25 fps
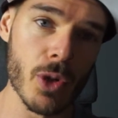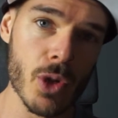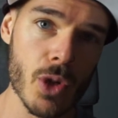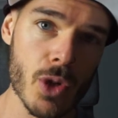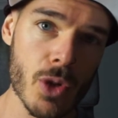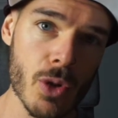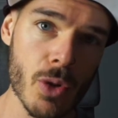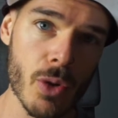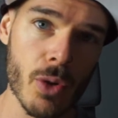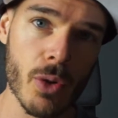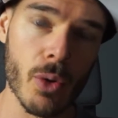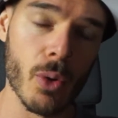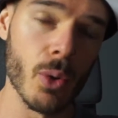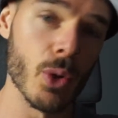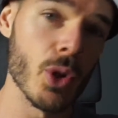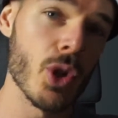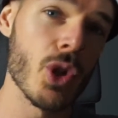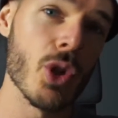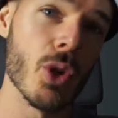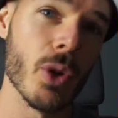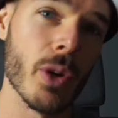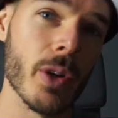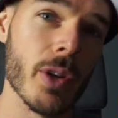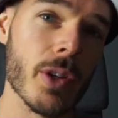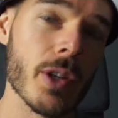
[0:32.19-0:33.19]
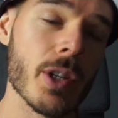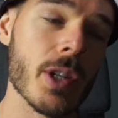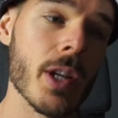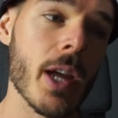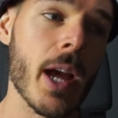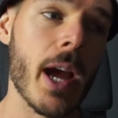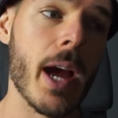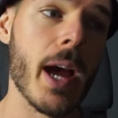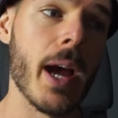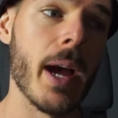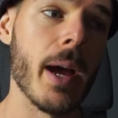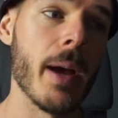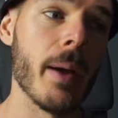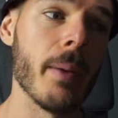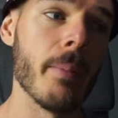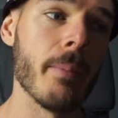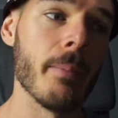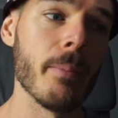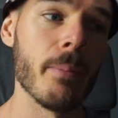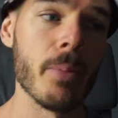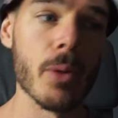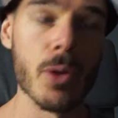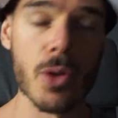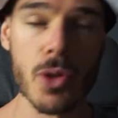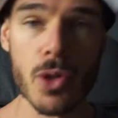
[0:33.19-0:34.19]
you should or shouldn't
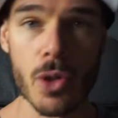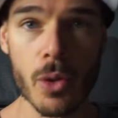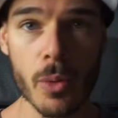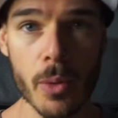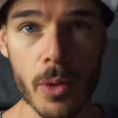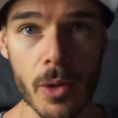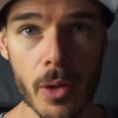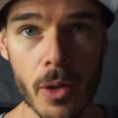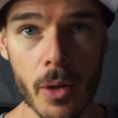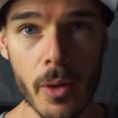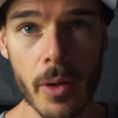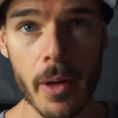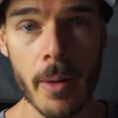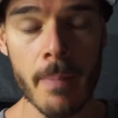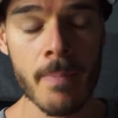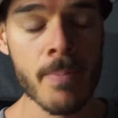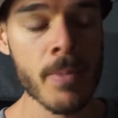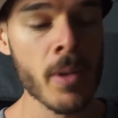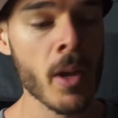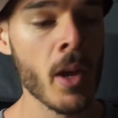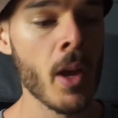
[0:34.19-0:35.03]
pursue and do it.